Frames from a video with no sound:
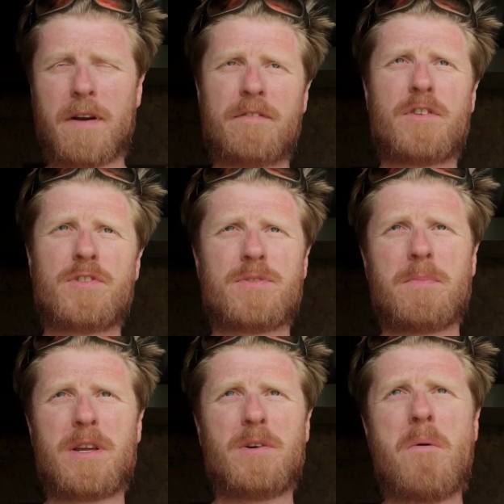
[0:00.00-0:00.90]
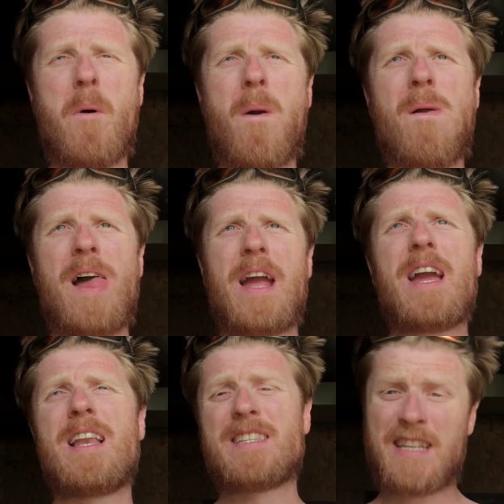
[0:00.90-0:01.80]
my first meal,
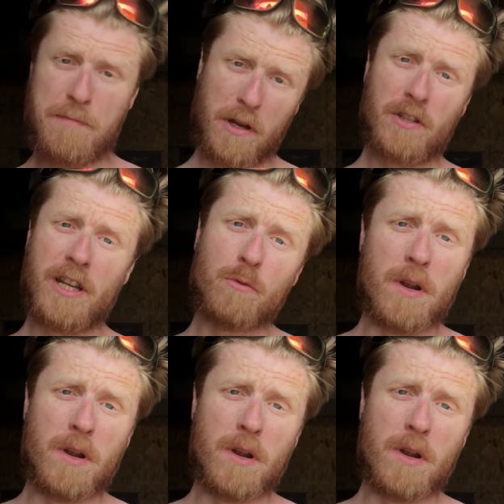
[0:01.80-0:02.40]
and it's typically a